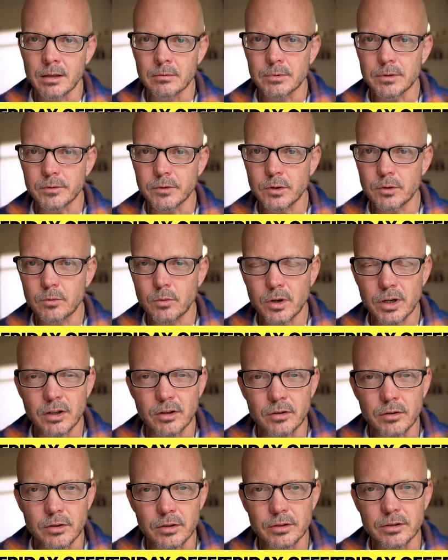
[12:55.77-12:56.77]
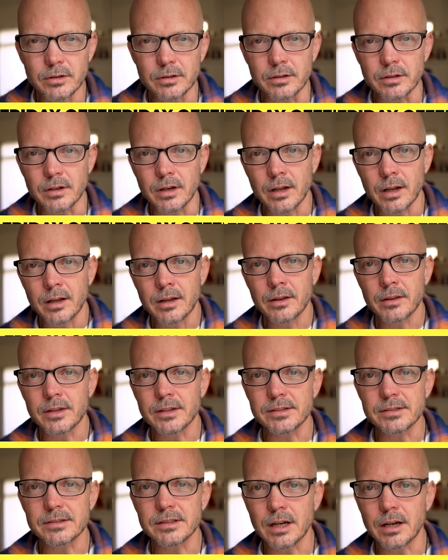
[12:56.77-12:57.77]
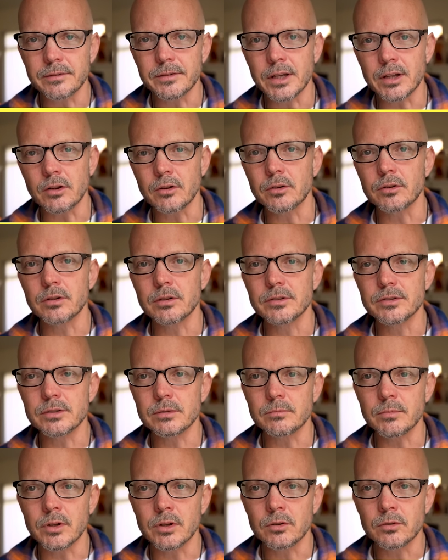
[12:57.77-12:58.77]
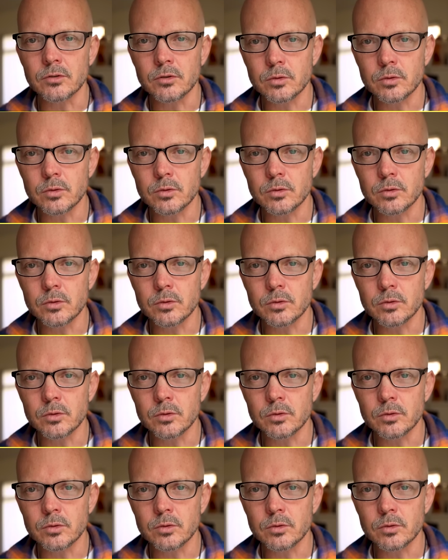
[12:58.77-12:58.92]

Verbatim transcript: but if you want to learn this stuff and learn some